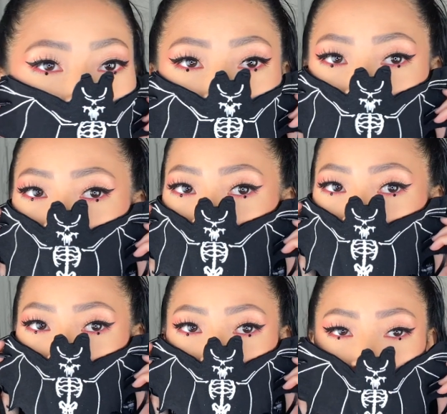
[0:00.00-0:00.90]
this
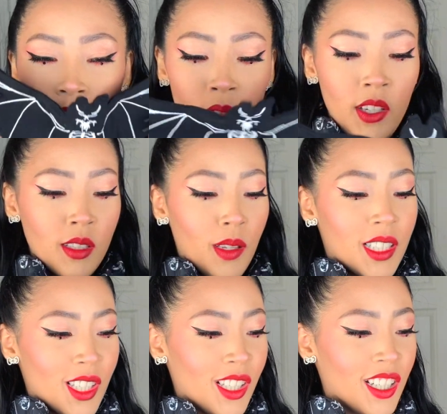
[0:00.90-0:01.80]
is what the face mask
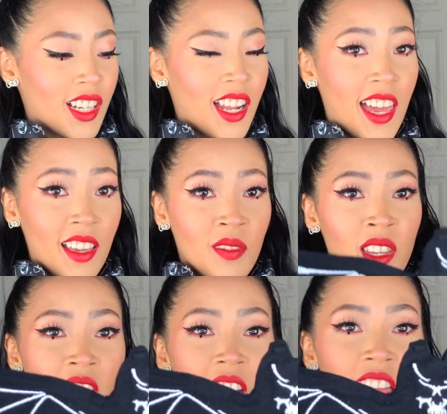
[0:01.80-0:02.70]
should look like.
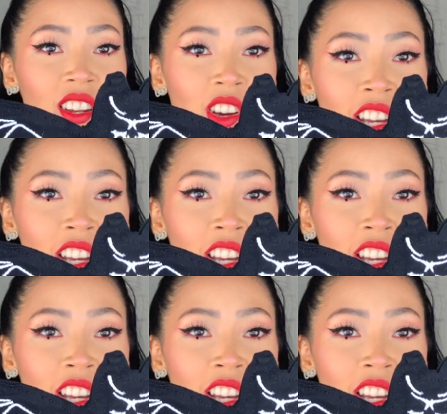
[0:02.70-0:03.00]
I don't know, I